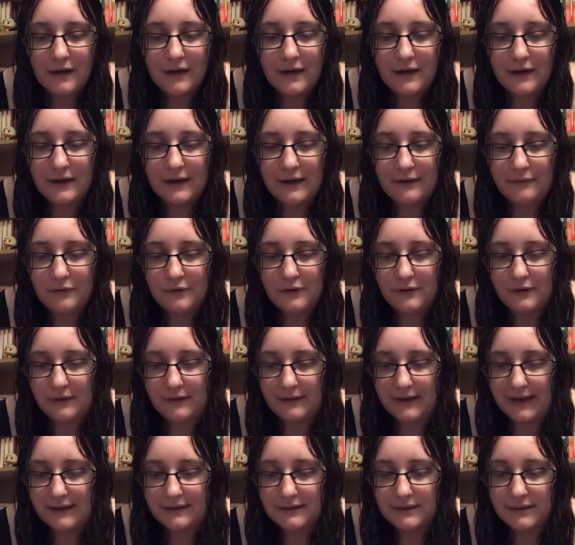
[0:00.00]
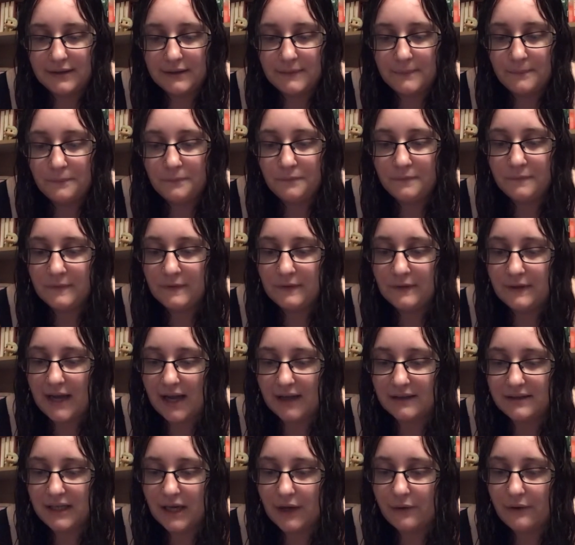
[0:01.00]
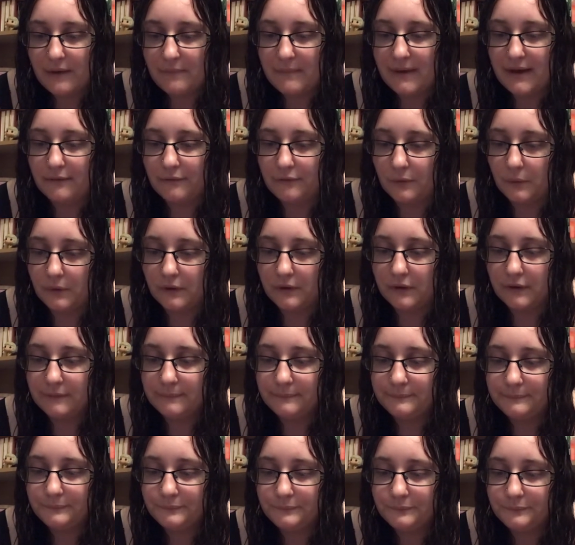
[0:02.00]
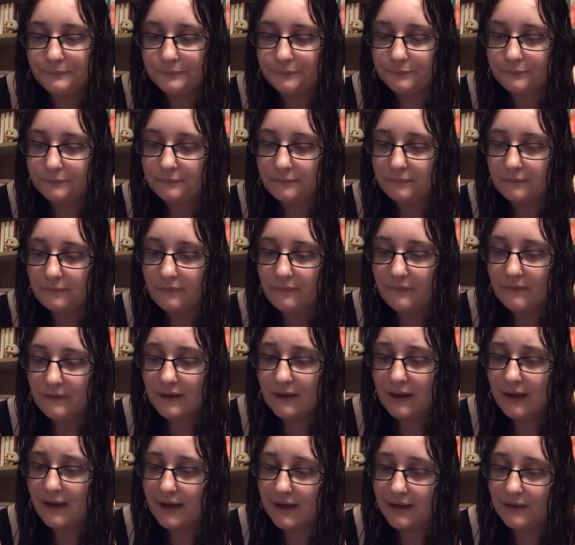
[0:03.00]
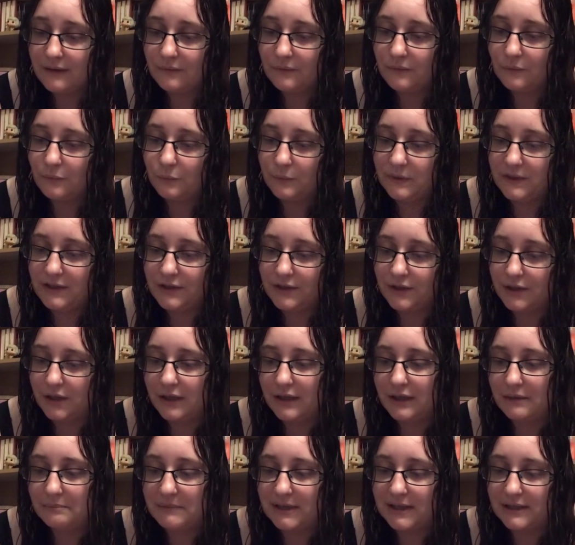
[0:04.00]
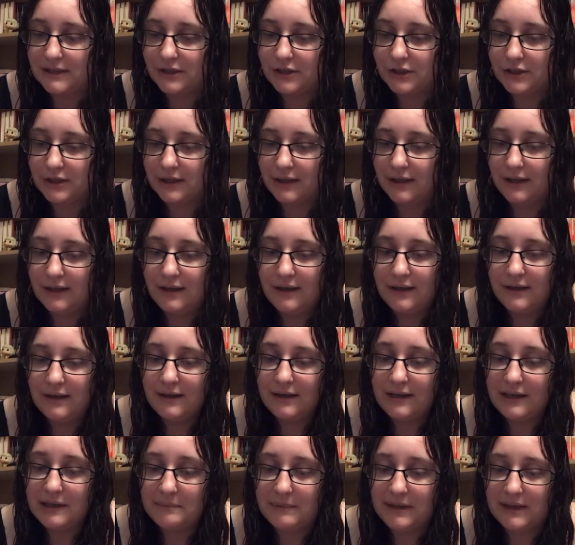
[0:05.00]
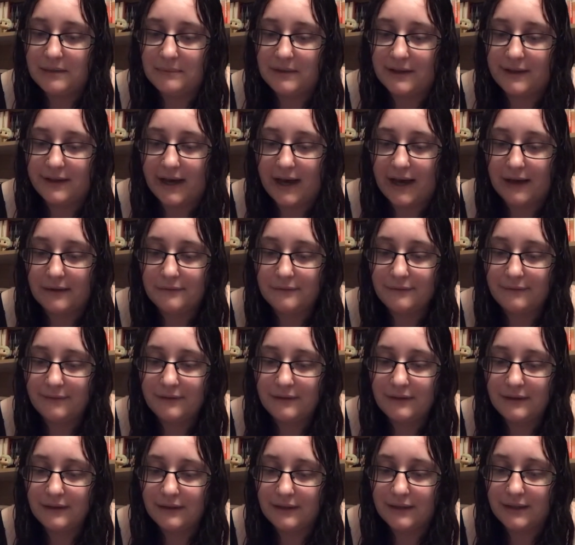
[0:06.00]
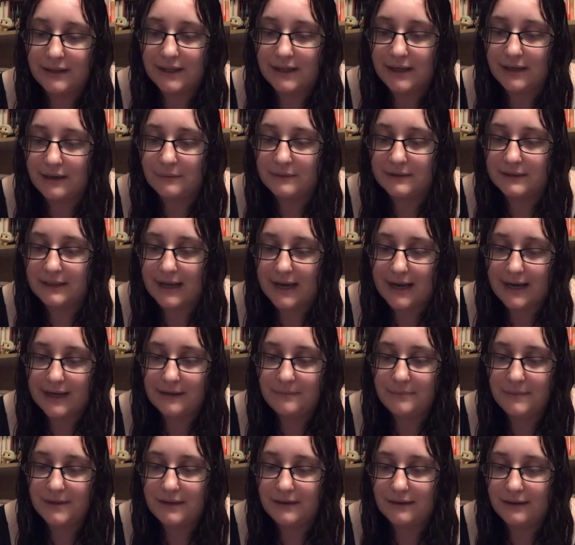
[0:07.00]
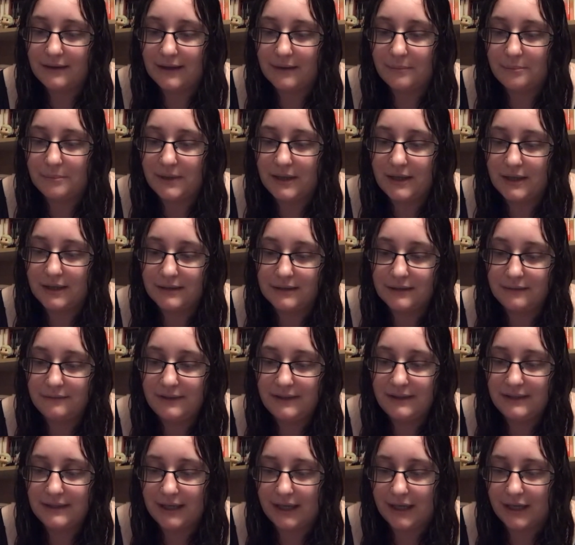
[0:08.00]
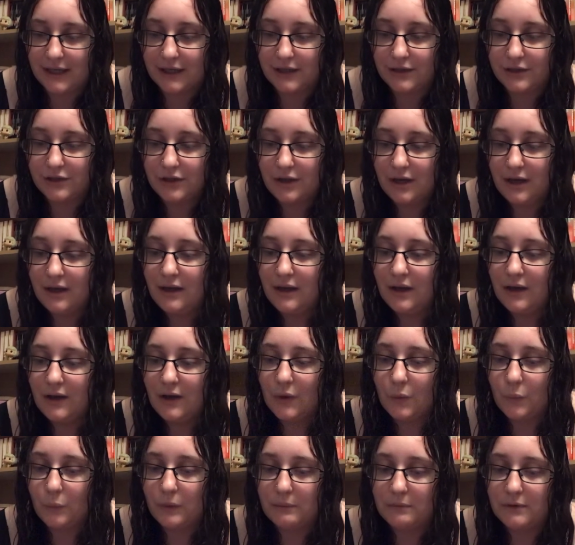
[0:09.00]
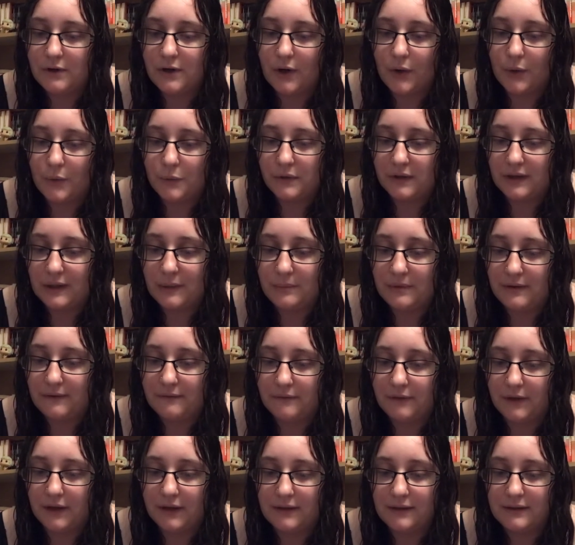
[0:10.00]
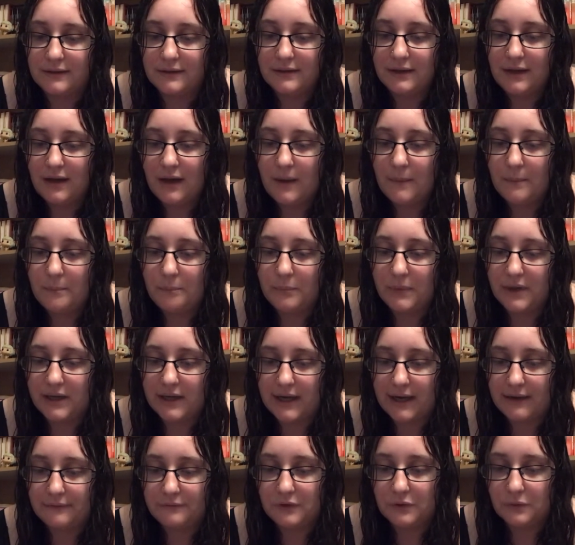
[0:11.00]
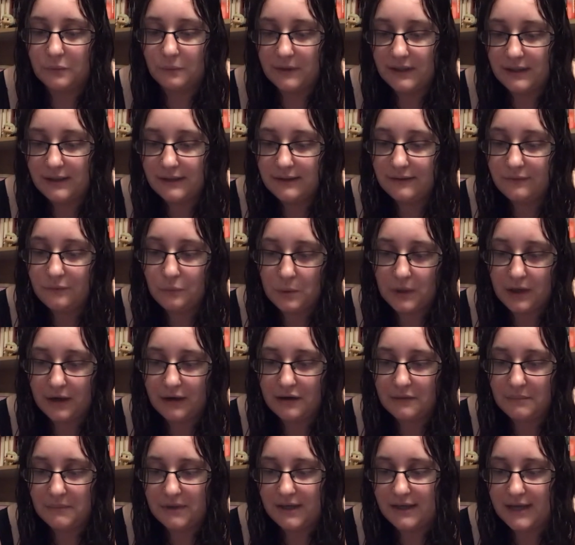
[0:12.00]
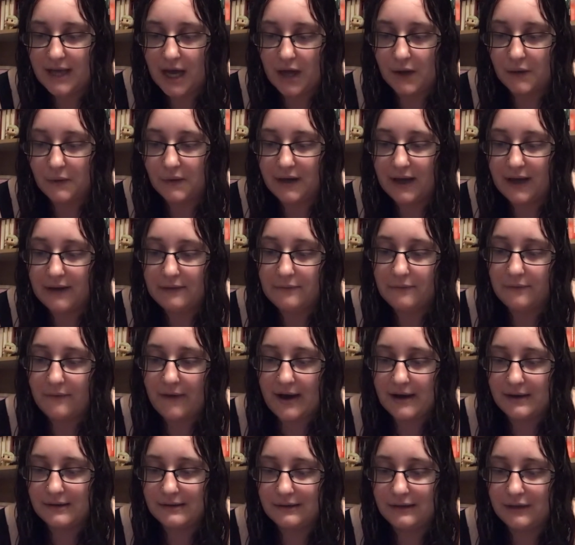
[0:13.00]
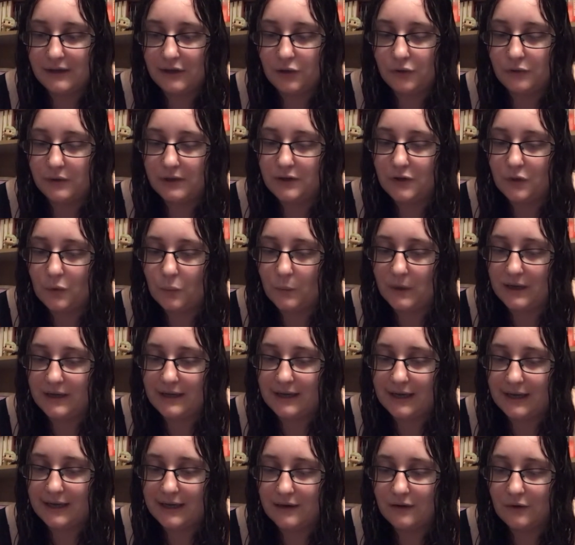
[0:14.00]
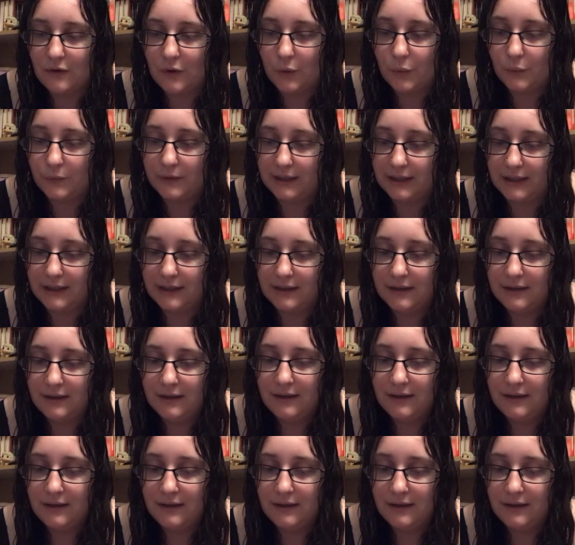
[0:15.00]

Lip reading: Nevertheless, that's how I met Ford. And we started messaging. He made me laugh, yet I was adamant that because of his age, we would only be friends. But after weeks of wearing me down, I finally agreed to one date only.